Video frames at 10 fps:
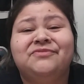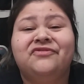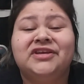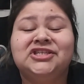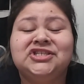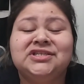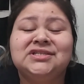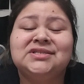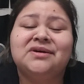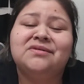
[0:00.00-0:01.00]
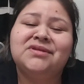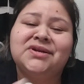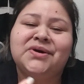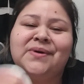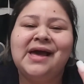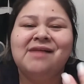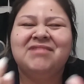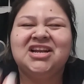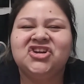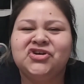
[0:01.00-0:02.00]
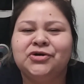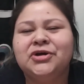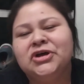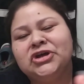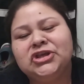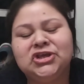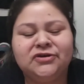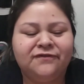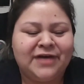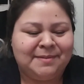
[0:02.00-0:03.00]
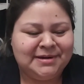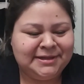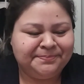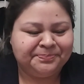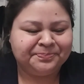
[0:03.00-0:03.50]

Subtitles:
some fishes, so you know, I have my little cute family.